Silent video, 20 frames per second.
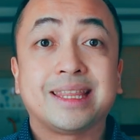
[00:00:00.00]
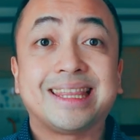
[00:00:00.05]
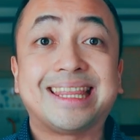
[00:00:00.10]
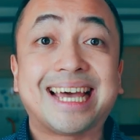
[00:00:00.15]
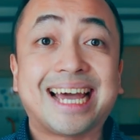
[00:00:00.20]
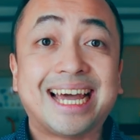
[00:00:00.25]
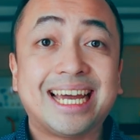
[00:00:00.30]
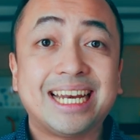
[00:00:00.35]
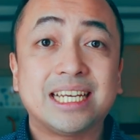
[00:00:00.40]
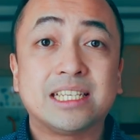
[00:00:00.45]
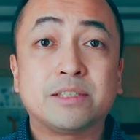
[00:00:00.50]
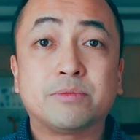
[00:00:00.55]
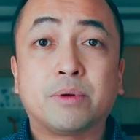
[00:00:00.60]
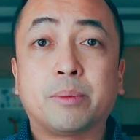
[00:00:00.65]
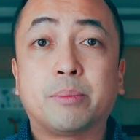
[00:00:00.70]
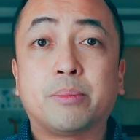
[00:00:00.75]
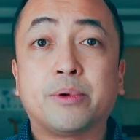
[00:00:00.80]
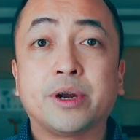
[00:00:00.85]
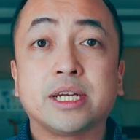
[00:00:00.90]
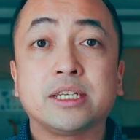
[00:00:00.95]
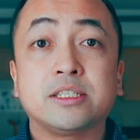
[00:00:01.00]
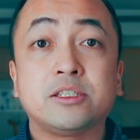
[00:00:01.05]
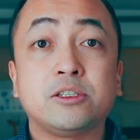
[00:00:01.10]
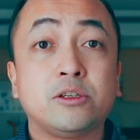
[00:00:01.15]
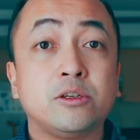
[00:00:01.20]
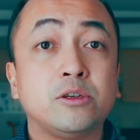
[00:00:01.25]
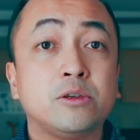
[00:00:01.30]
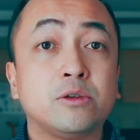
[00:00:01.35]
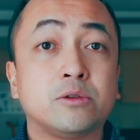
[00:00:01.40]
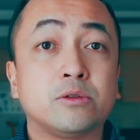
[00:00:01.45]
that is what
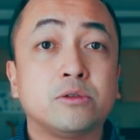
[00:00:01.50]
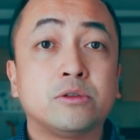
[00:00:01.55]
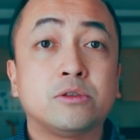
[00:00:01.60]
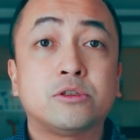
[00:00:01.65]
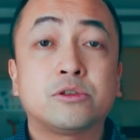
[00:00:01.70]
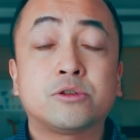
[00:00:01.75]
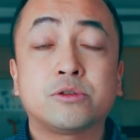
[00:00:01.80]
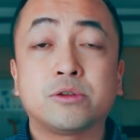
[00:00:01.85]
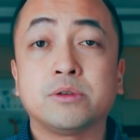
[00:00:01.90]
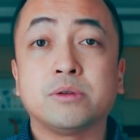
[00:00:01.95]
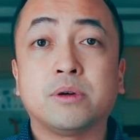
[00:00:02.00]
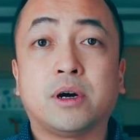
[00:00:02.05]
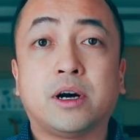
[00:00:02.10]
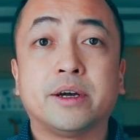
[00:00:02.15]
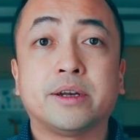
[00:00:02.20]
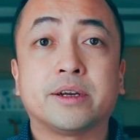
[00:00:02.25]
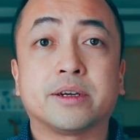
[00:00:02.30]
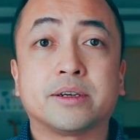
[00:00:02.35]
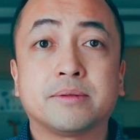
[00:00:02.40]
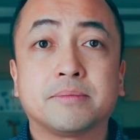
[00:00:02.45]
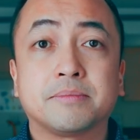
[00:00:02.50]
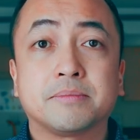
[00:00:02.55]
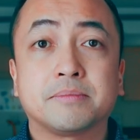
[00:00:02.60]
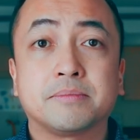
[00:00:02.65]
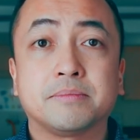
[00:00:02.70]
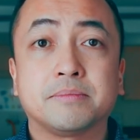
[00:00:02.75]
brings you true honor.